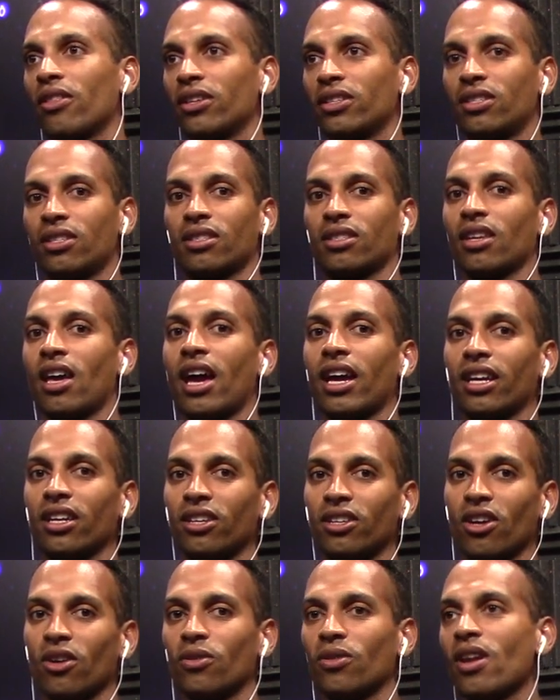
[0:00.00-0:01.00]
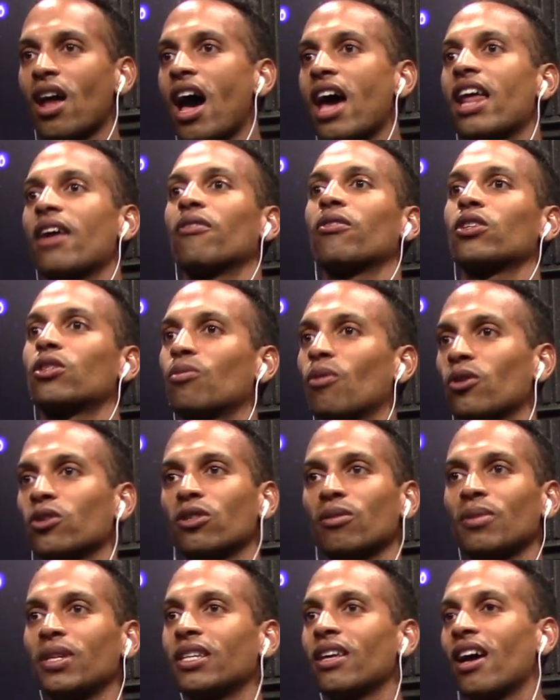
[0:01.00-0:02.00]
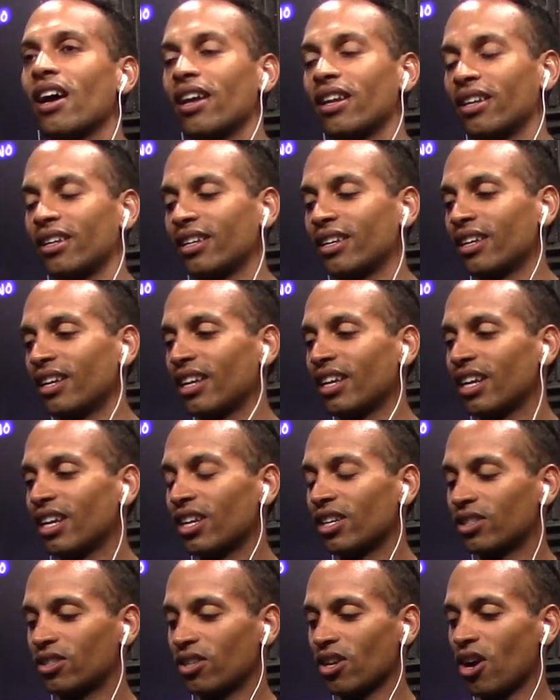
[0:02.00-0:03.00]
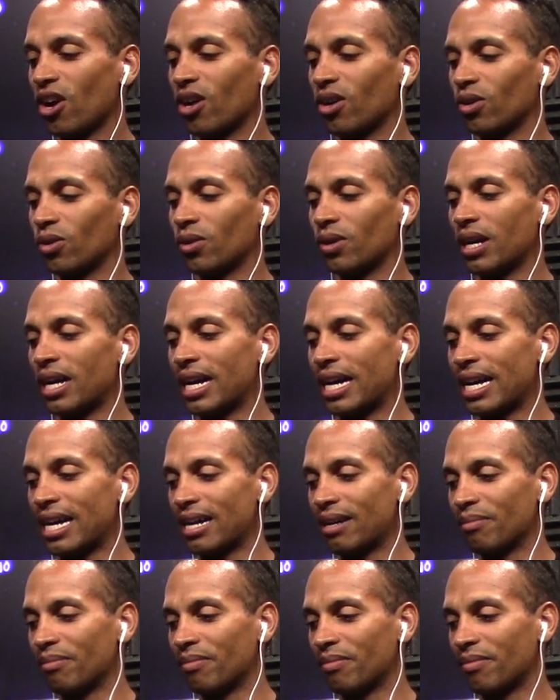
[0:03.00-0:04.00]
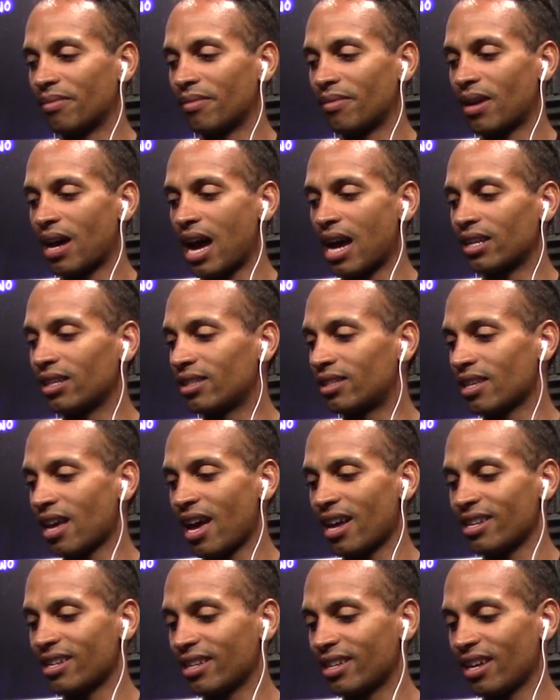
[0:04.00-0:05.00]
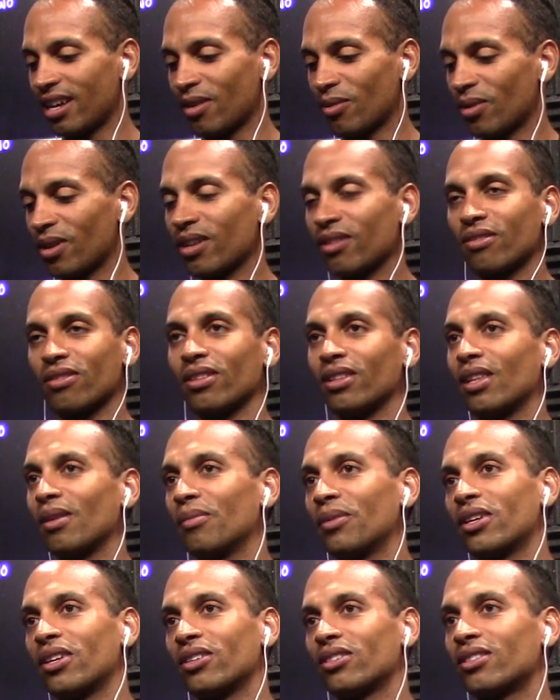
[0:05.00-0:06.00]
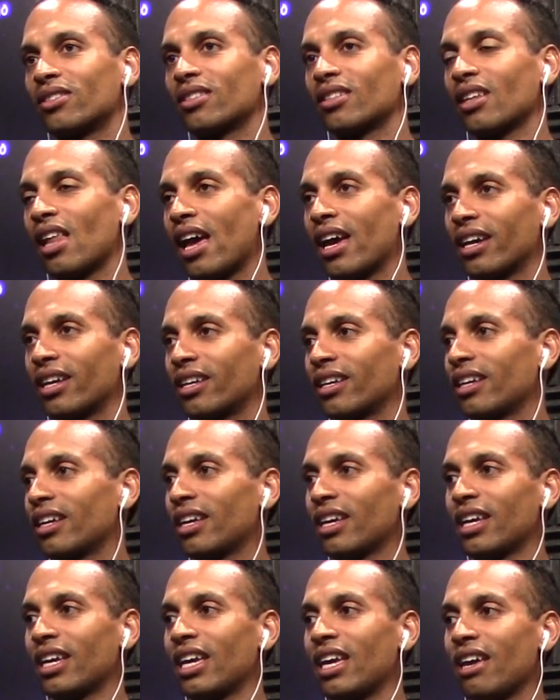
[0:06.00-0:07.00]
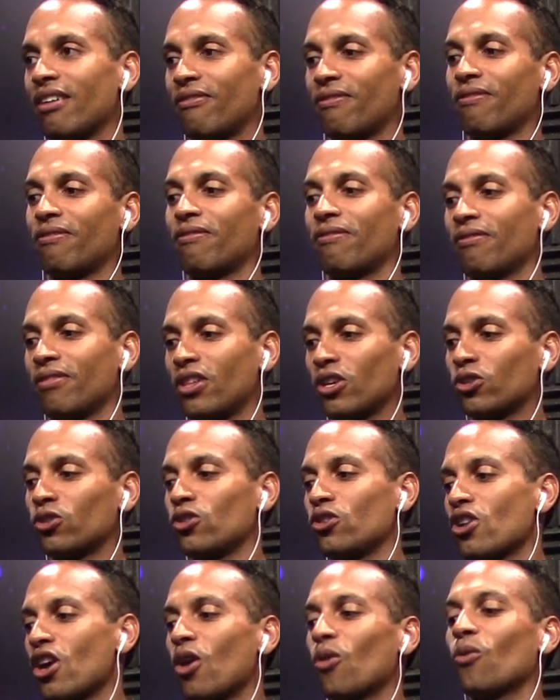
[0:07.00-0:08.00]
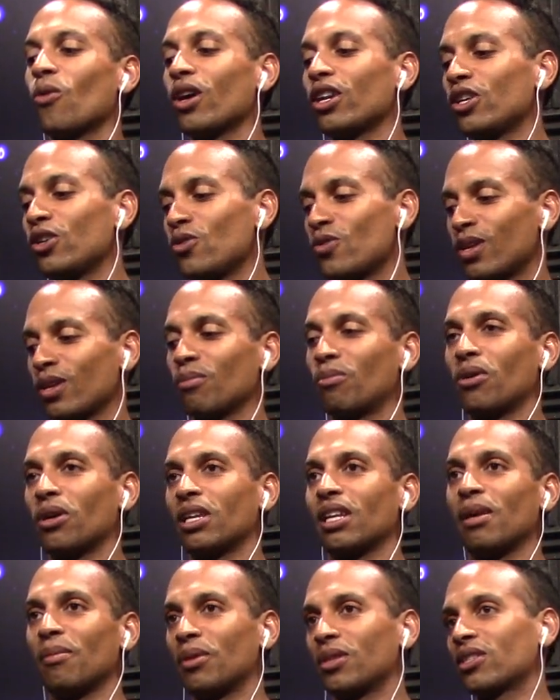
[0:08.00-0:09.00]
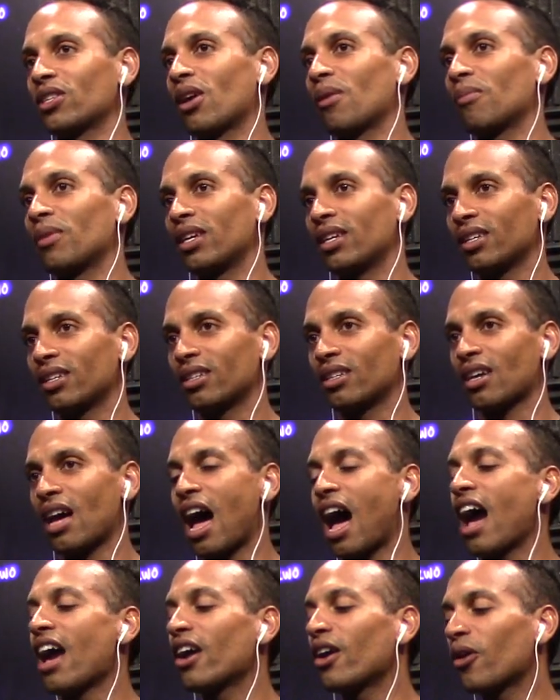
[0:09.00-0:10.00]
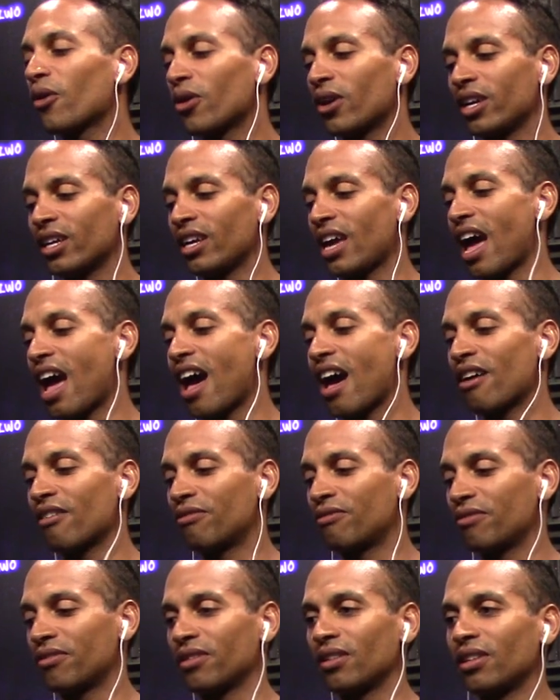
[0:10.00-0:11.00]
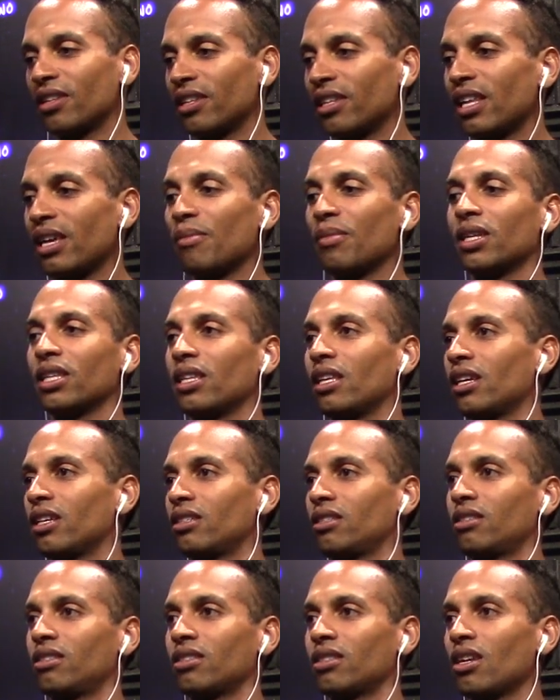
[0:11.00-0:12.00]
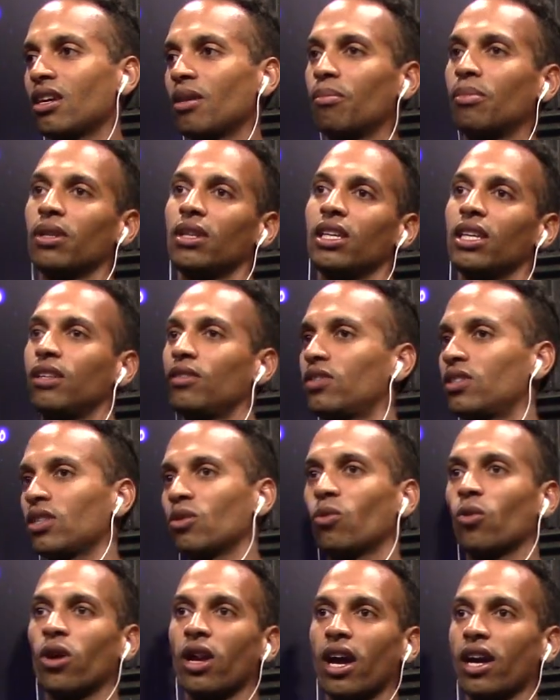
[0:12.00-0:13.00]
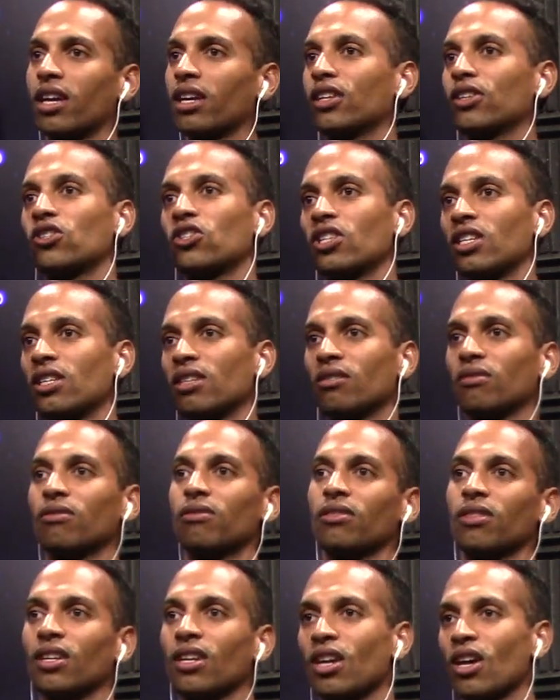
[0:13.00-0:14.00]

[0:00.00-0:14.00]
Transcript: this is like you know not ever supposed to be done so mm. um, i decided to get rid of the limiters like if there's no one who can put limits on me i already have limitless beliefs in what i can achieve